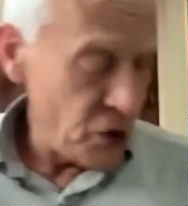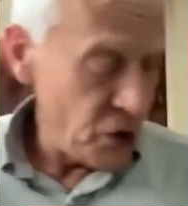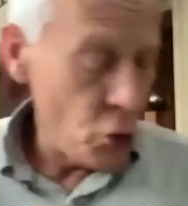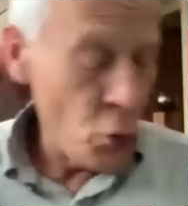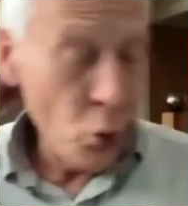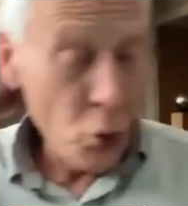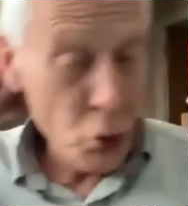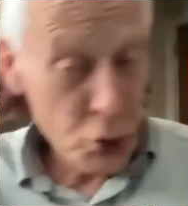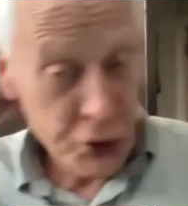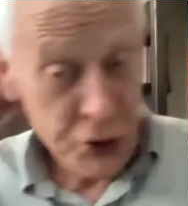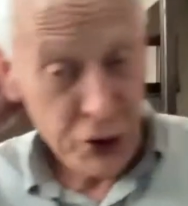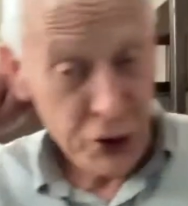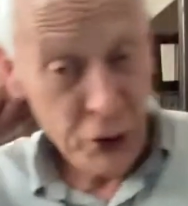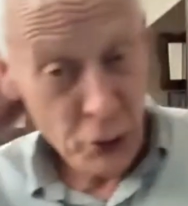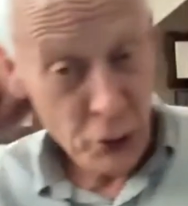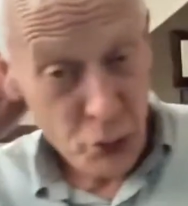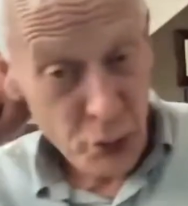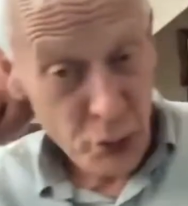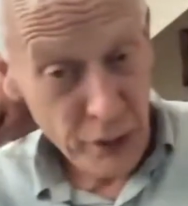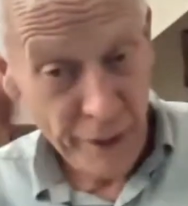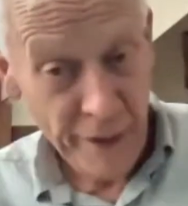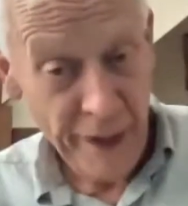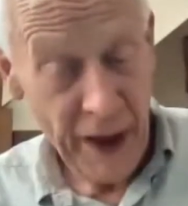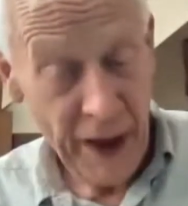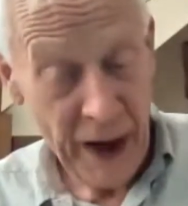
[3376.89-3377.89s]
You
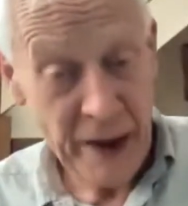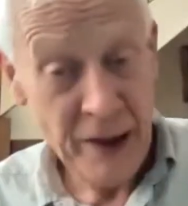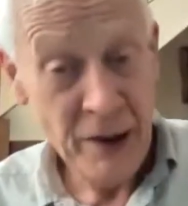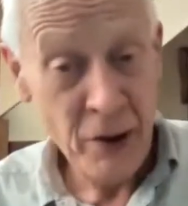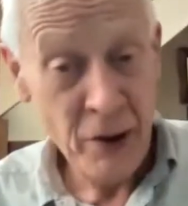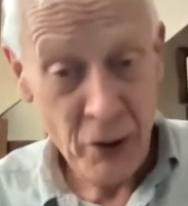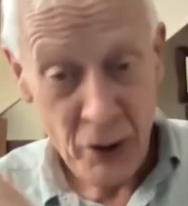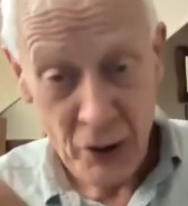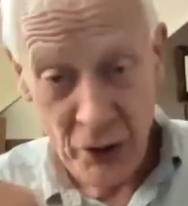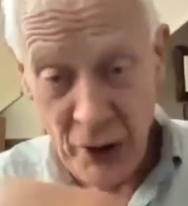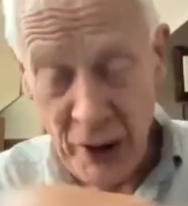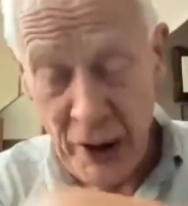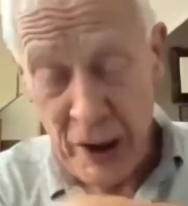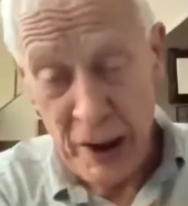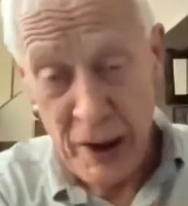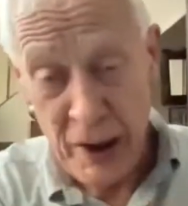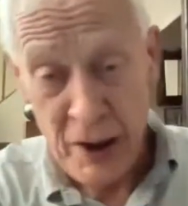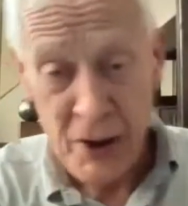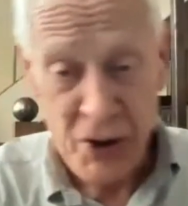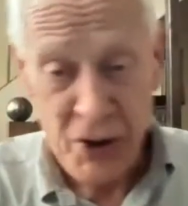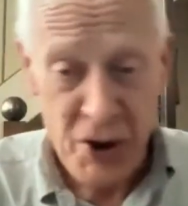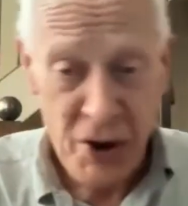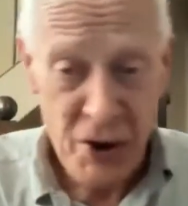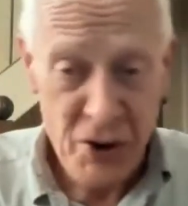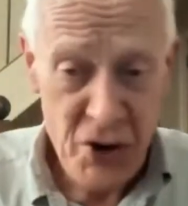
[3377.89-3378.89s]
also then
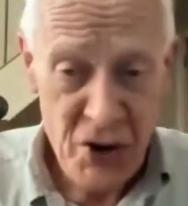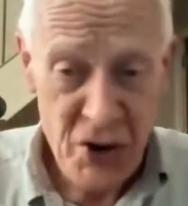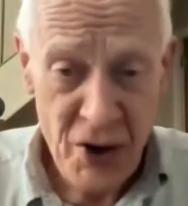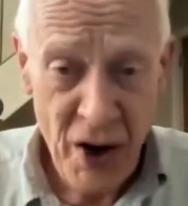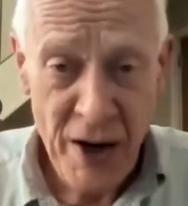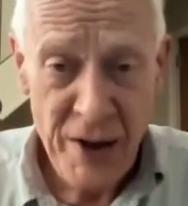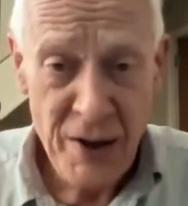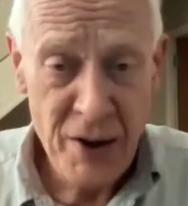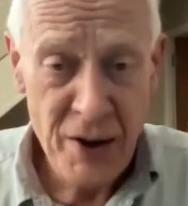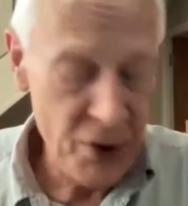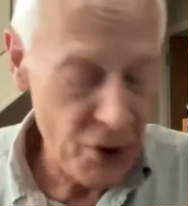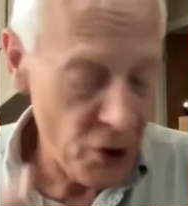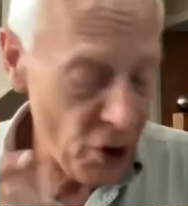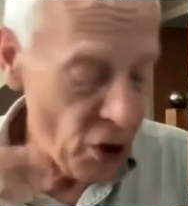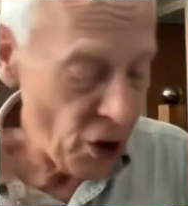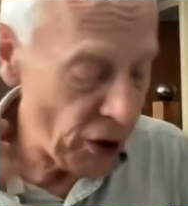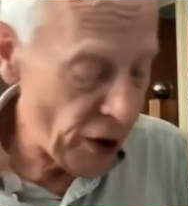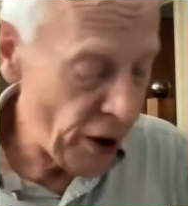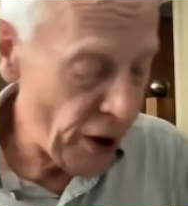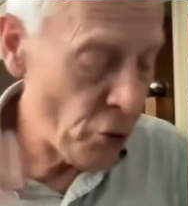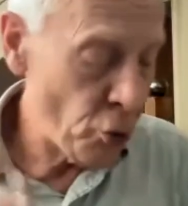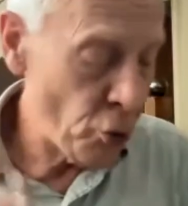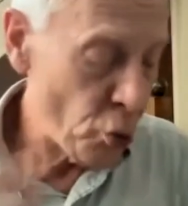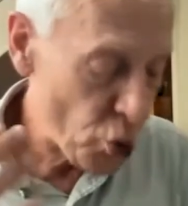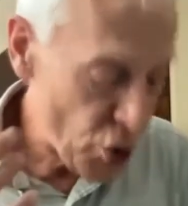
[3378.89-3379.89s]
need, as I said,
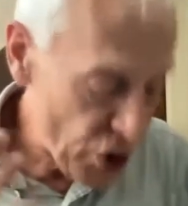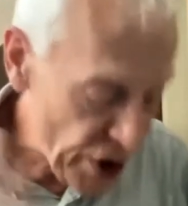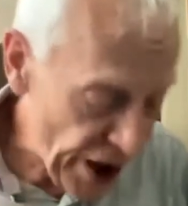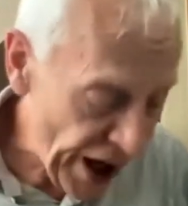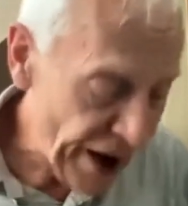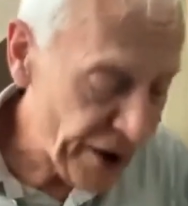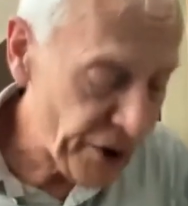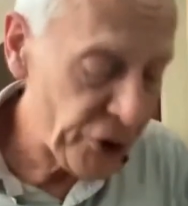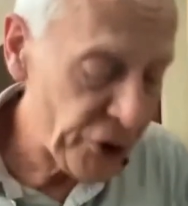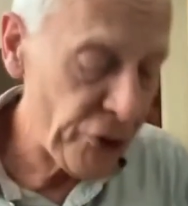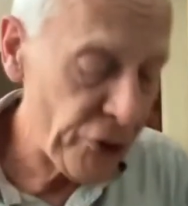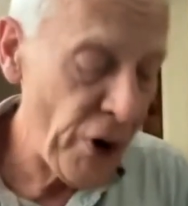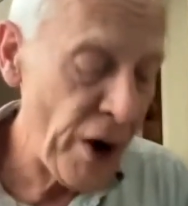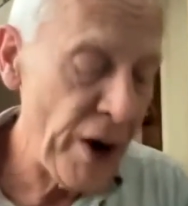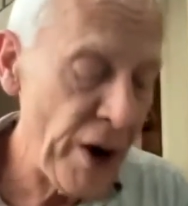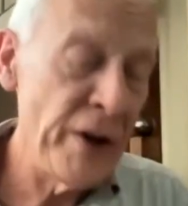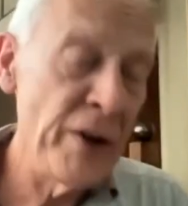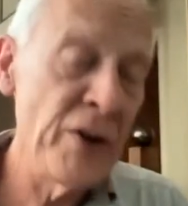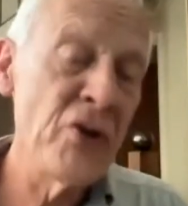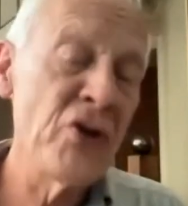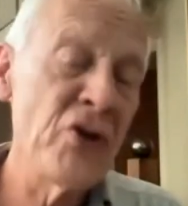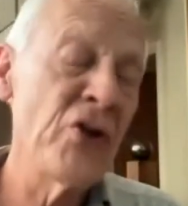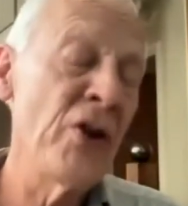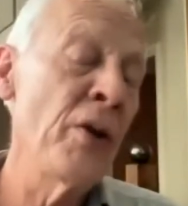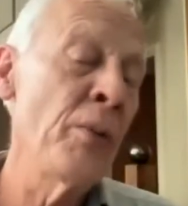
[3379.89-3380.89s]
local tax
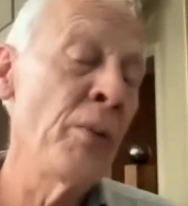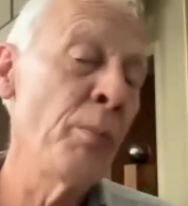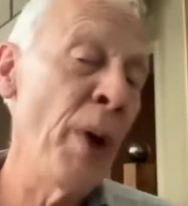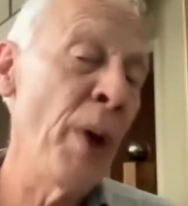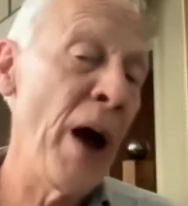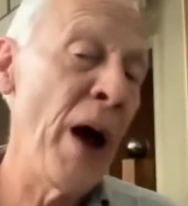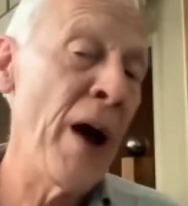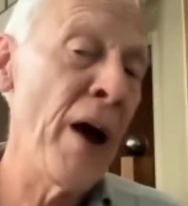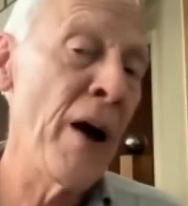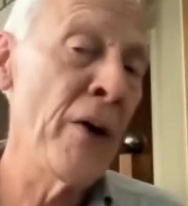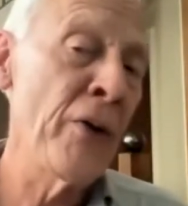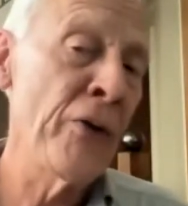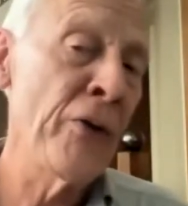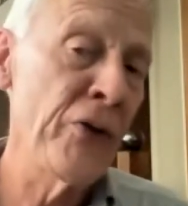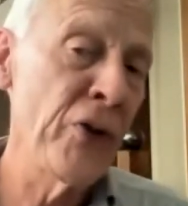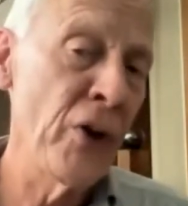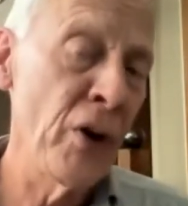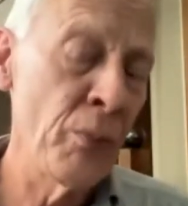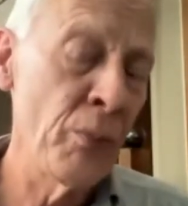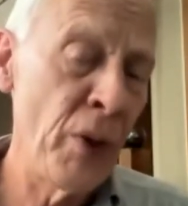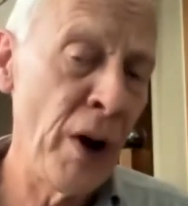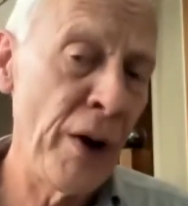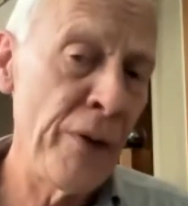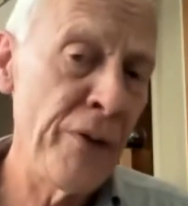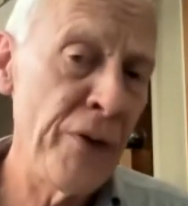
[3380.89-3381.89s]
raising powers.
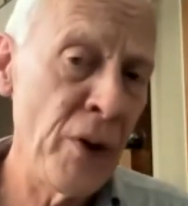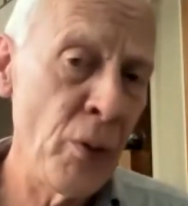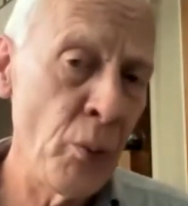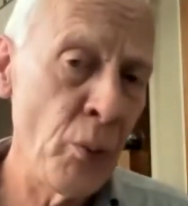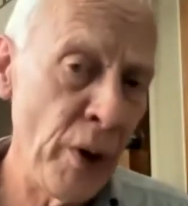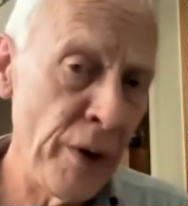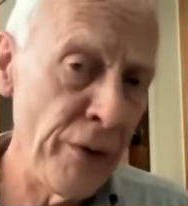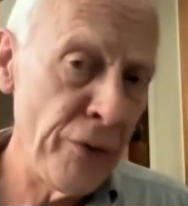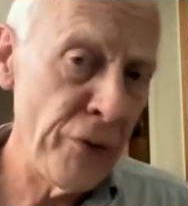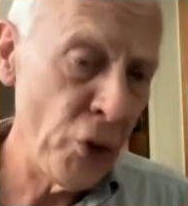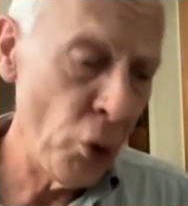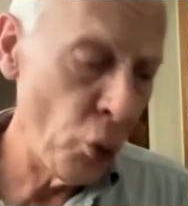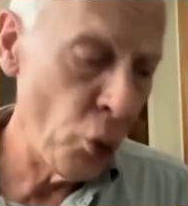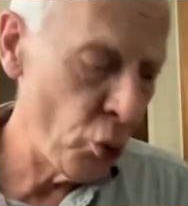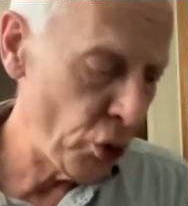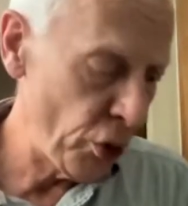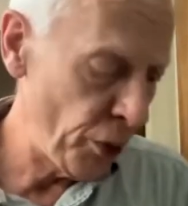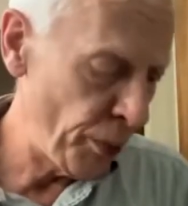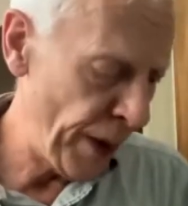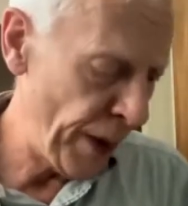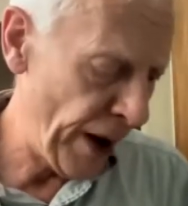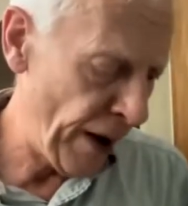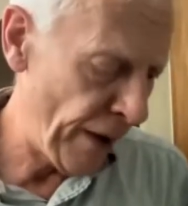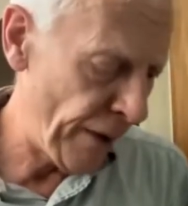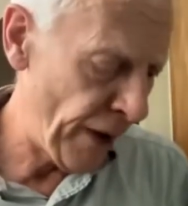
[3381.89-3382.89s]
I mean, I think we've
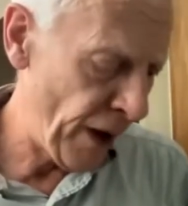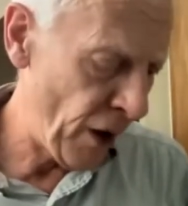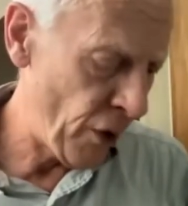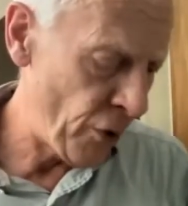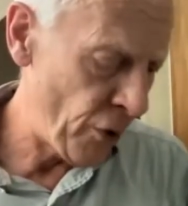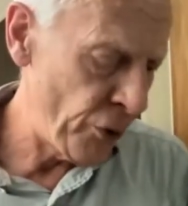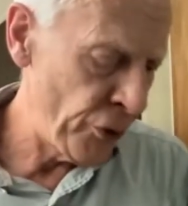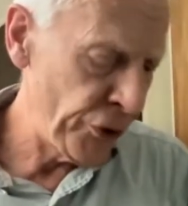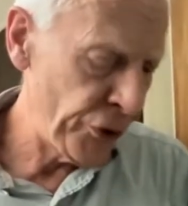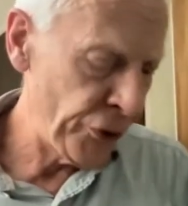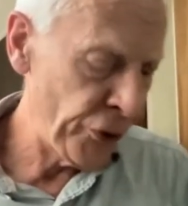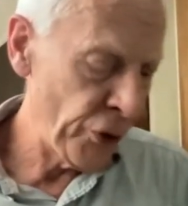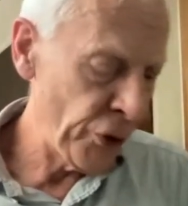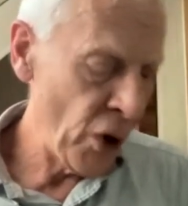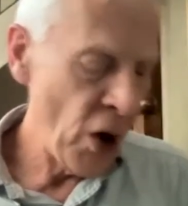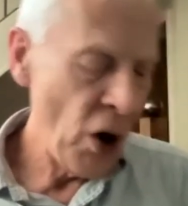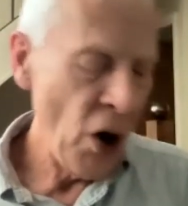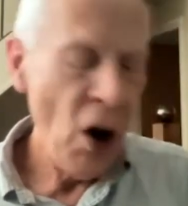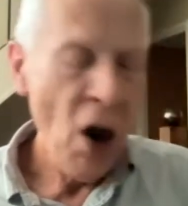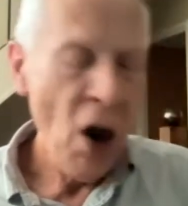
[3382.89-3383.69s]
talked about those.